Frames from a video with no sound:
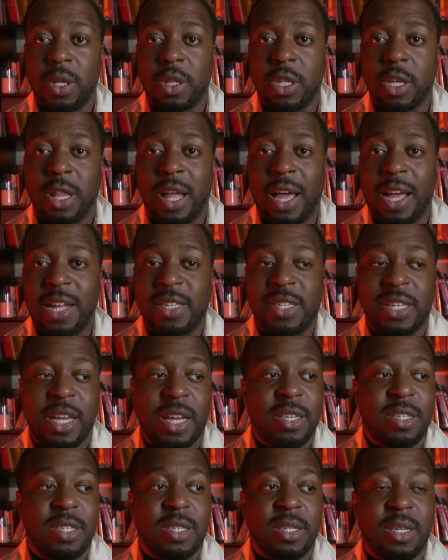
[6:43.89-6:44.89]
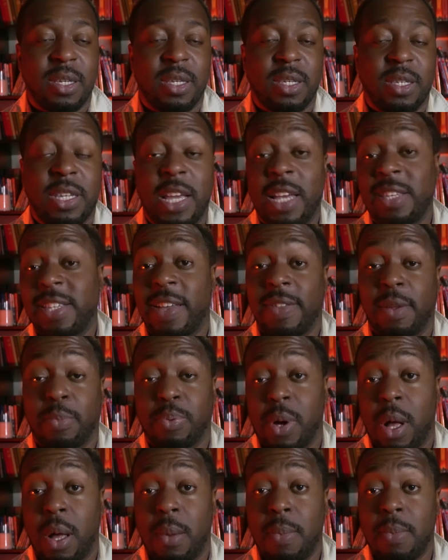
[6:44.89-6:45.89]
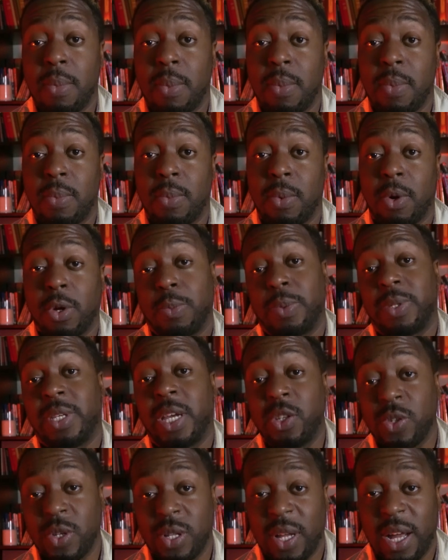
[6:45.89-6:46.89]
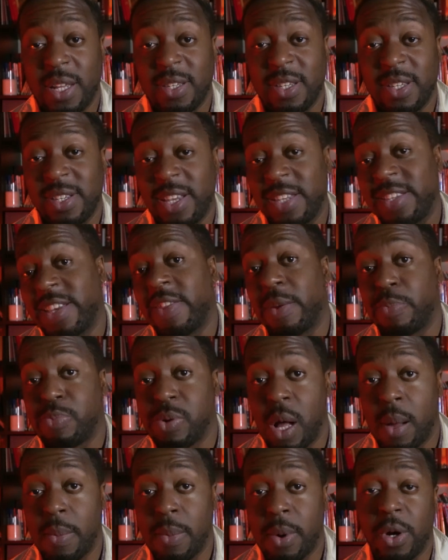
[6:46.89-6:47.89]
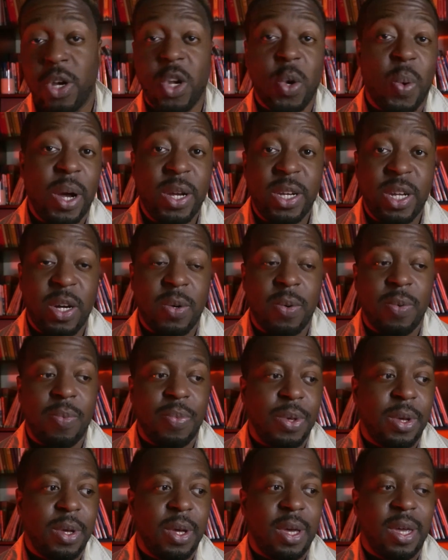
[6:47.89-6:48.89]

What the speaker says: The client says, yes, I have the problem, or the potential client says, yes, I have the problem, or no, I don't.